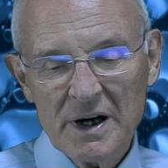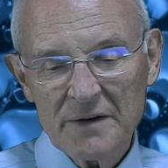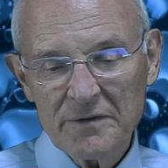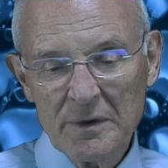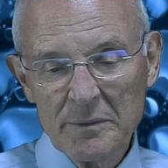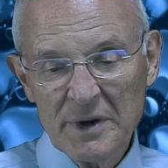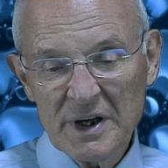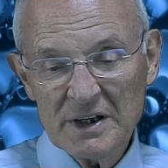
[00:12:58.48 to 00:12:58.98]

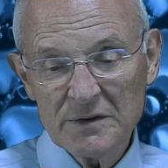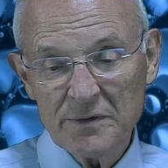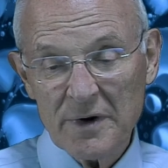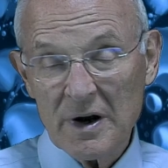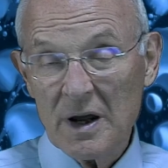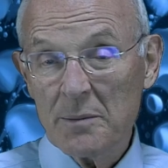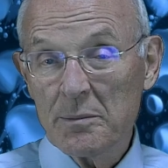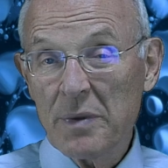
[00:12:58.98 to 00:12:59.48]
from these
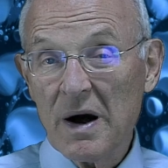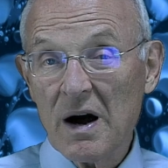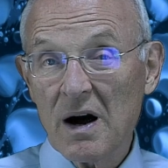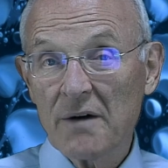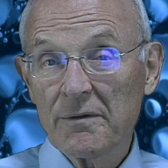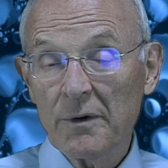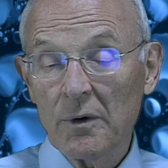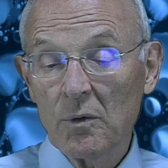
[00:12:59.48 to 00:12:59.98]
very
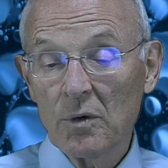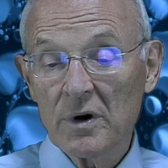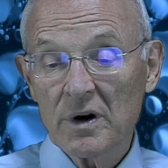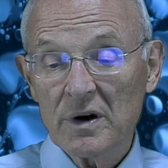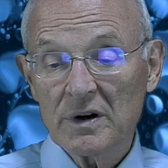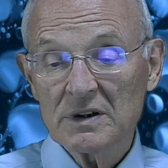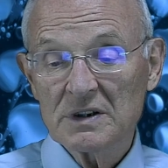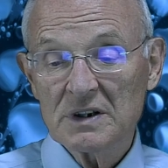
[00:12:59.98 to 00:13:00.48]
powerful
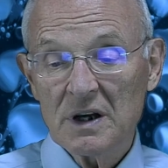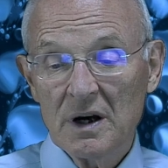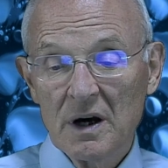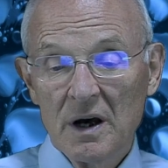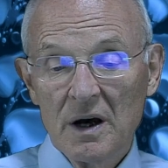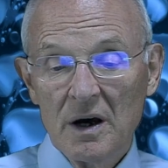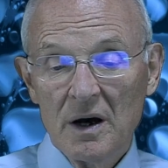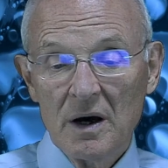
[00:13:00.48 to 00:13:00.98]
words,
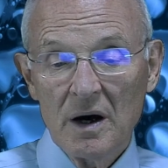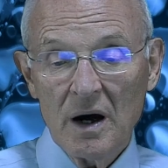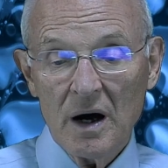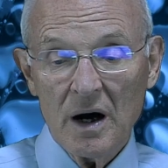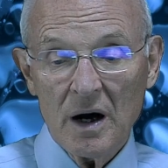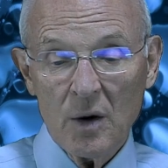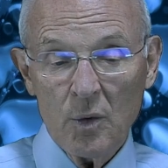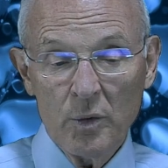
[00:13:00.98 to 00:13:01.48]

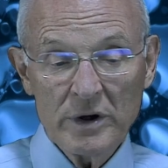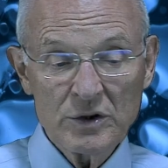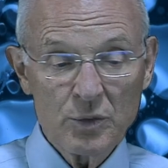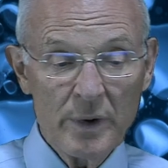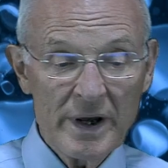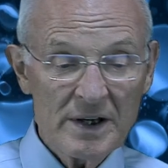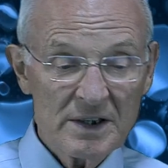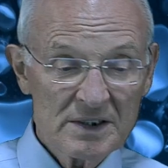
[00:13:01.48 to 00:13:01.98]
which
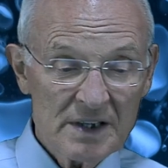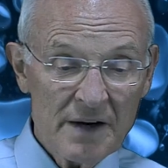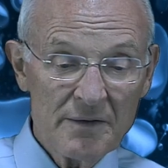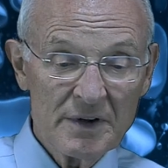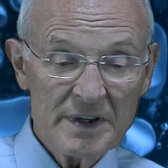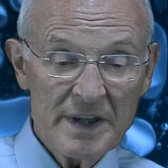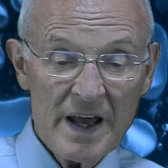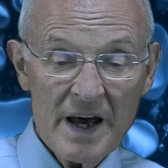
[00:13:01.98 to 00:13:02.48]
we as
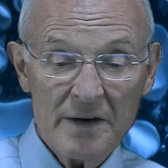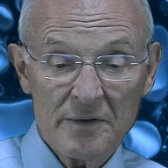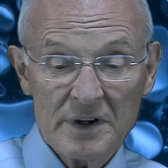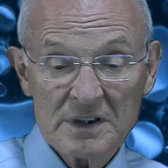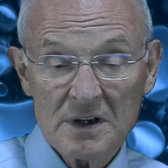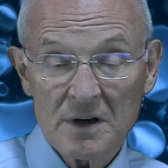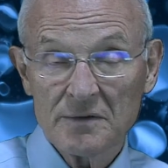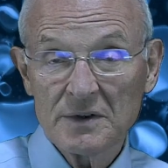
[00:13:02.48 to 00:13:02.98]
Seventh-day
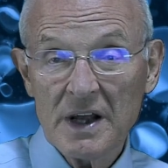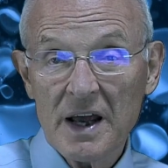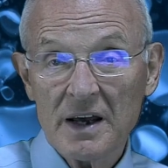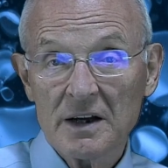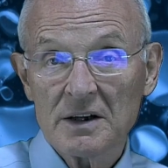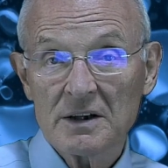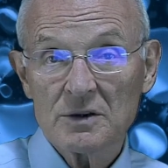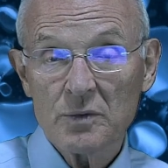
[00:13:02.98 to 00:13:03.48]
Adventists have
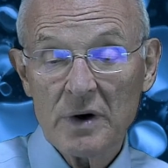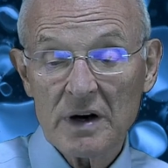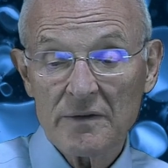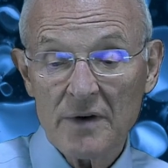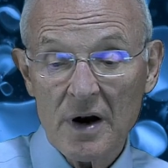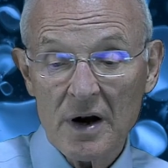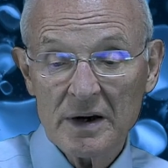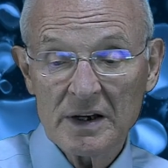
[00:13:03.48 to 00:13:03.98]
taken as one of
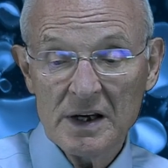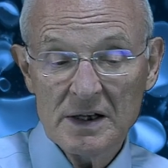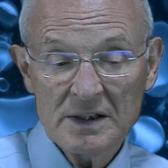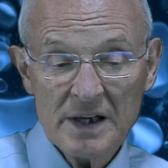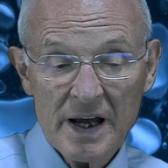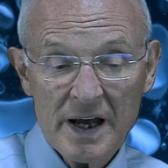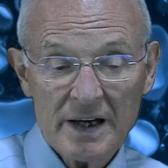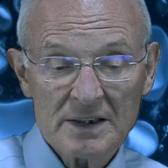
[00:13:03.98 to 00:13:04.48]
our key
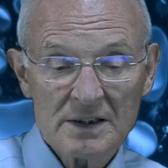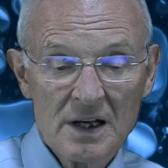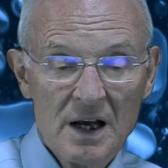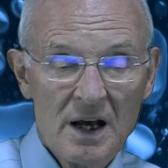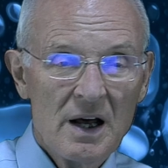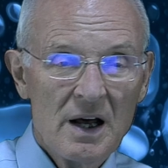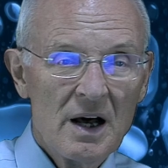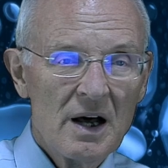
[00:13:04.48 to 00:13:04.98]
texts,
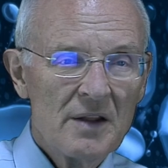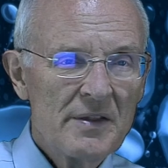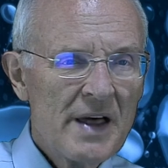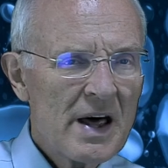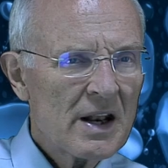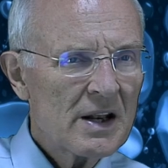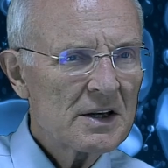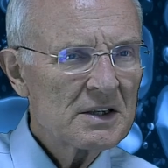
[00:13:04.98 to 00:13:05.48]

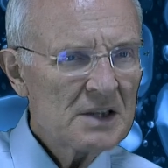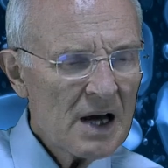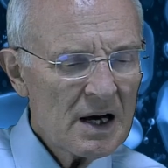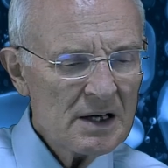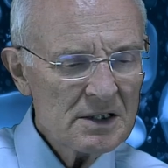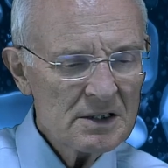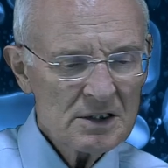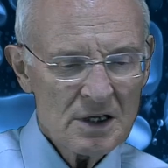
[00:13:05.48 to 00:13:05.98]
that it
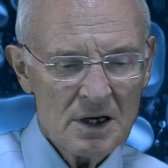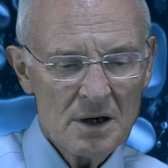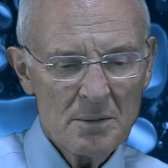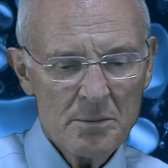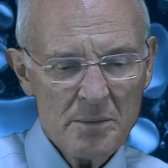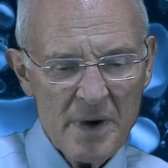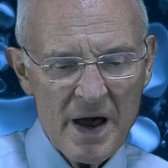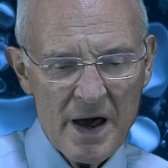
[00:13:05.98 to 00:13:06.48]
does
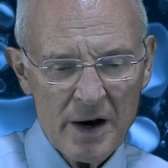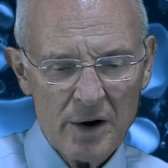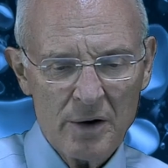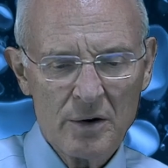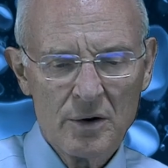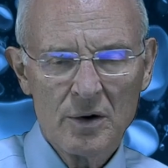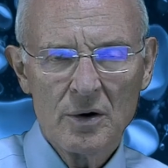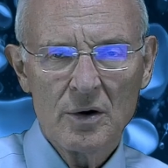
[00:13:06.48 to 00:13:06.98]

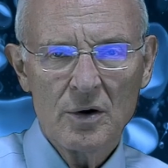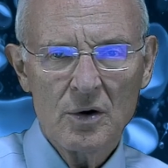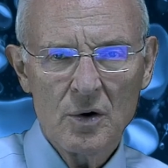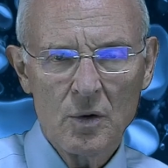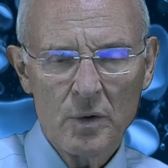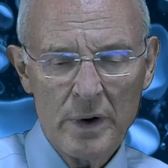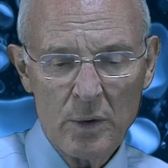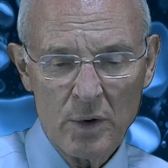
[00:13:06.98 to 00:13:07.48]
matter
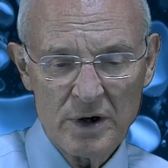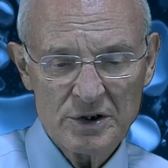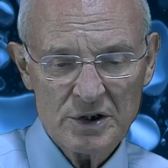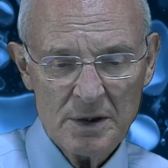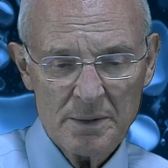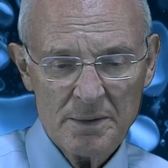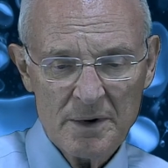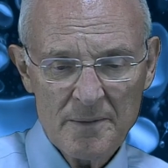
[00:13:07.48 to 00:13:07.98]
who we
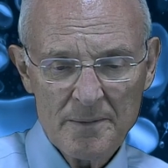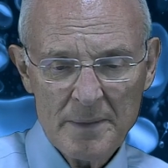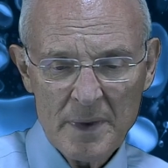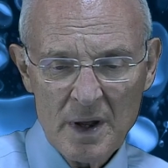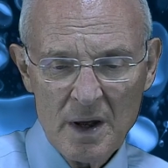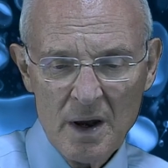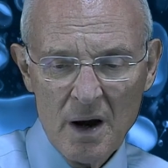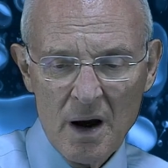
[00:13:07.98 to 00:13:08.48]
worship.
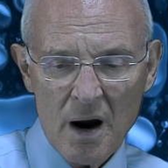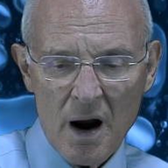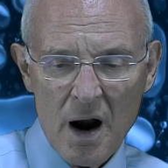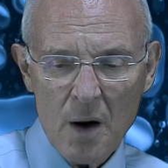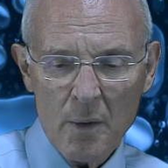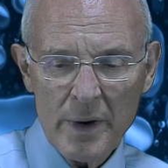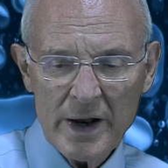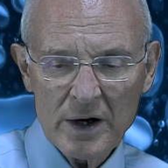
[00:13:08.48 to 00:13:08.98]

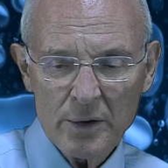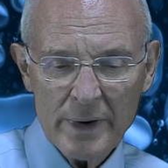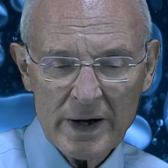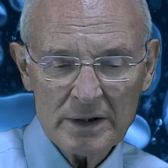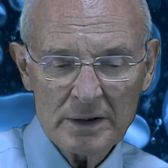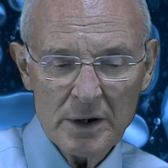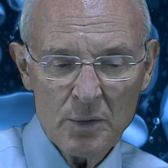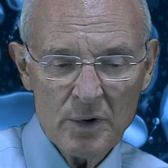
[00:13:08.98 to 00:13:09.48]
Are we
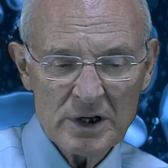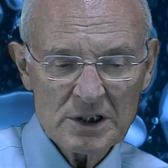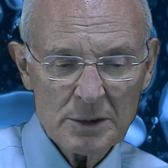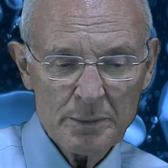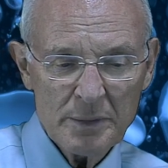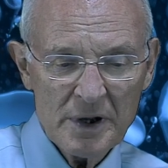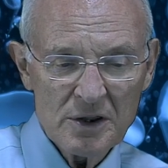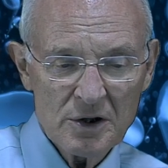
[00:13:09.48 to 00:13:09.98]
correctly
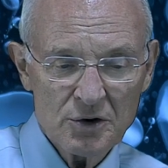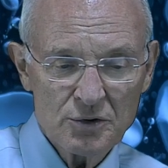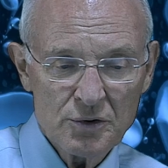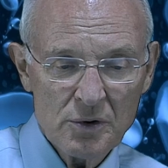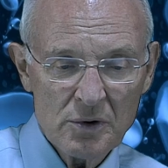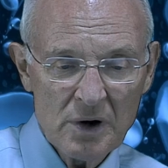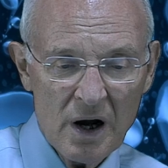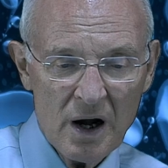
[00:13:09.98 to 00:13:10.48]
worshiping the
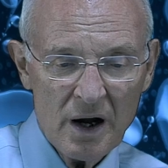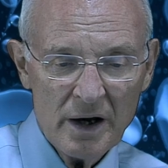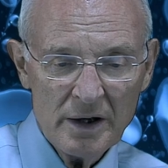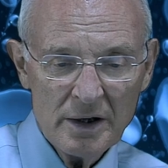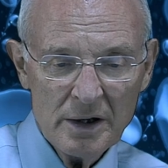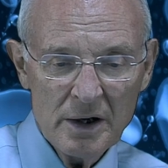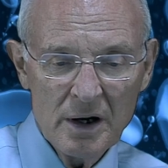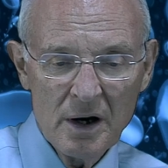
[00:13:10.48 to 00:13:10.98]
true
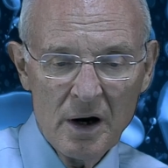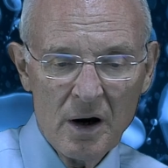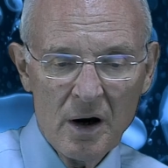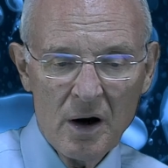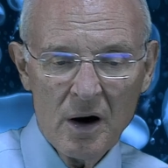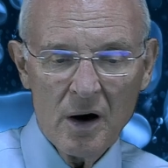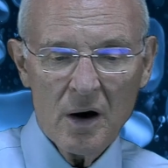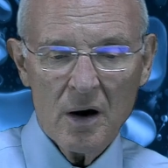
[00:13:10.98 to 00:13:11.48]
God,
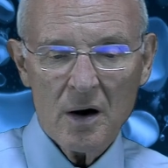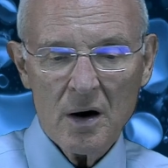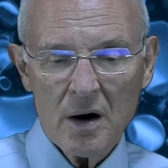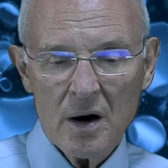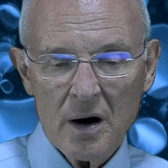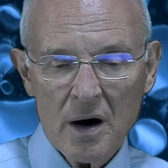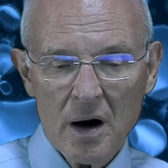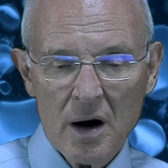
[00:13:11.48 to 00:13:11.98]

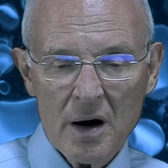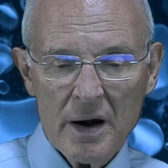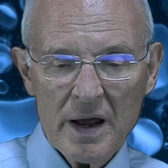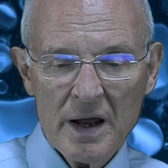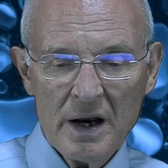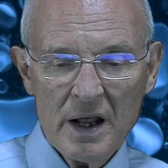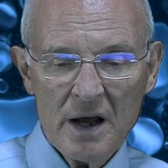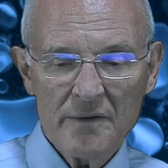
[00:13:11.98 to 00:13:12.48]
or are
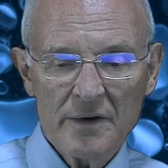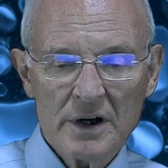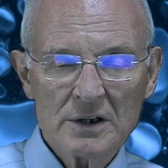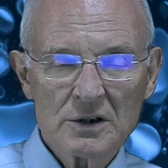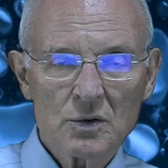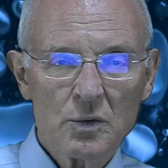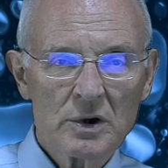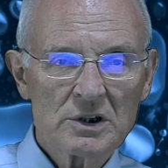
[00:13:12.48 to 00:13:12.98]
any of
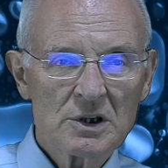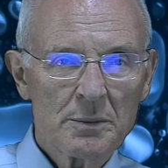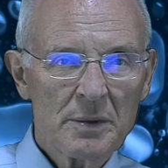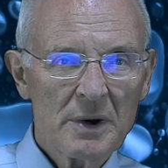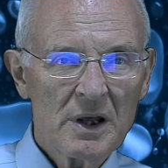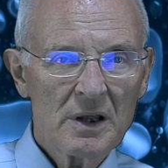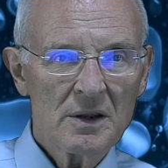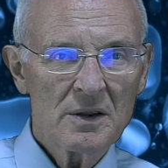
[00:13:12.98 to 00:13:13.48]
us
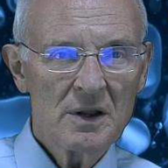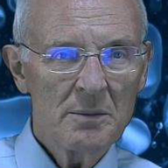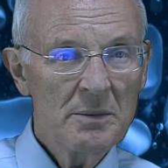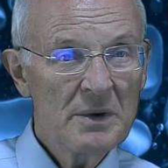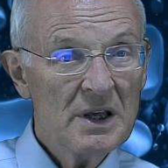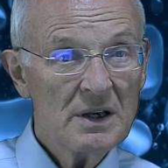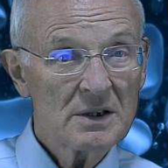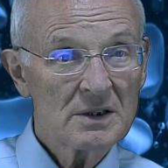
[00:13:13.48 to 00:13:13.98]
worshiping the
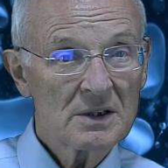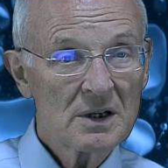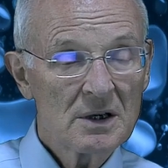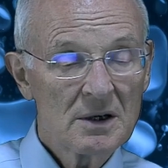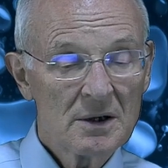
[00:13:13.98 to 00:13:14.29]
beast?